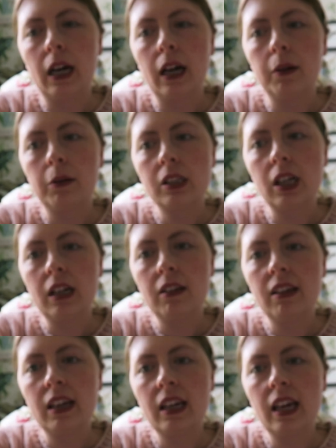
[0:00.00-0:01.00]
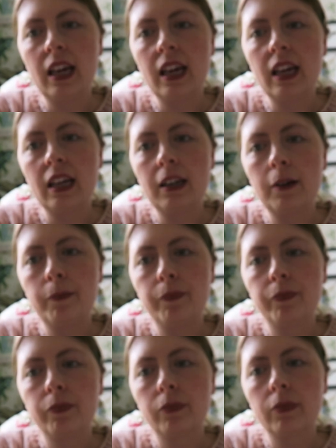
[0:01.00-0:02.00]
I was kind of thinking
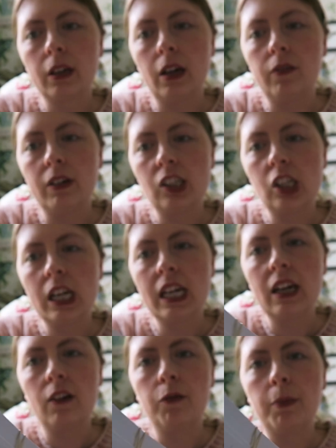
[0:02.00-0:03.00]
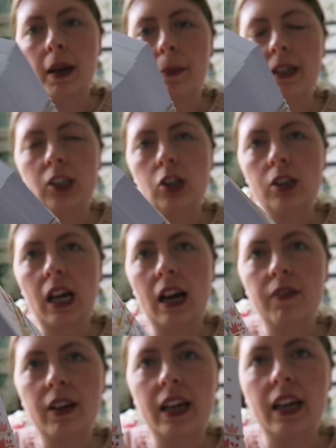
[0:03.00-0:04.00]
originally of maybe just
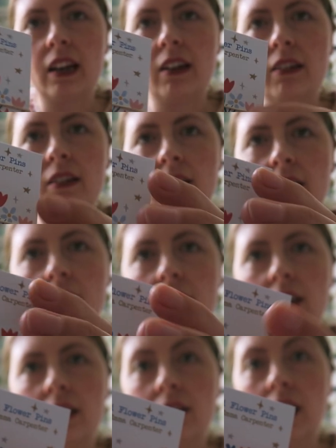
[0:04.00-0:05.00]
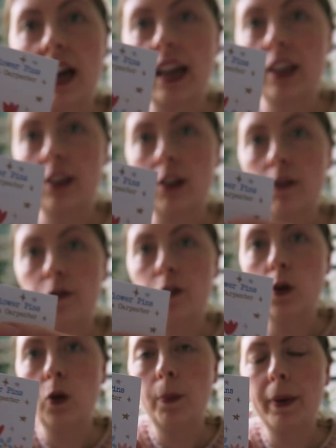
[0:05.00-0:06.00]
having like the
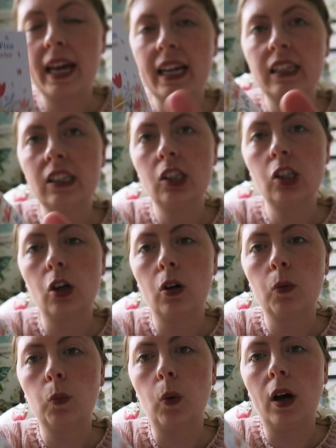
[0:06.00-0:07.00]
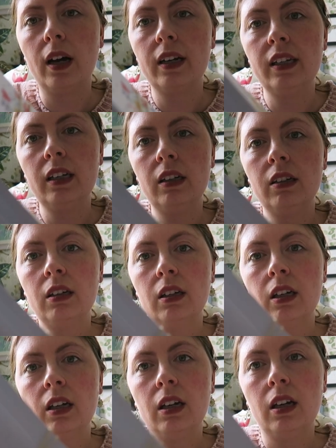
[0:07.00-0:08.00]
four pins on one,
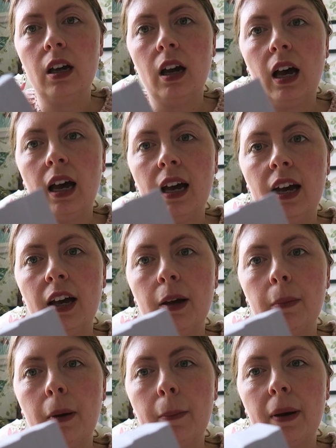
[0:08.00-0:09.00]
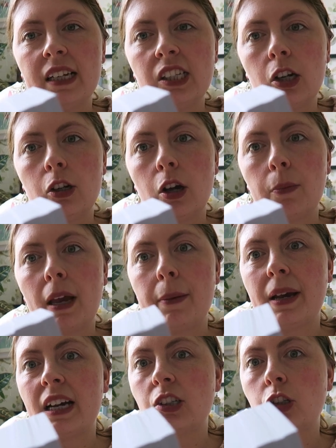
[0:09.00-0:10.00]
but I don't know,
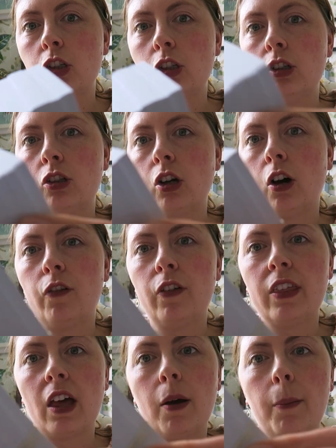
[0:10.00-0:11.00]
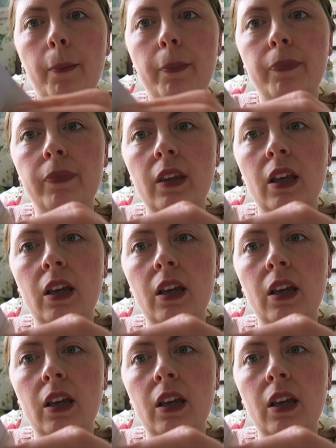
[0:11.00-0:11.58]
maybe I should offer some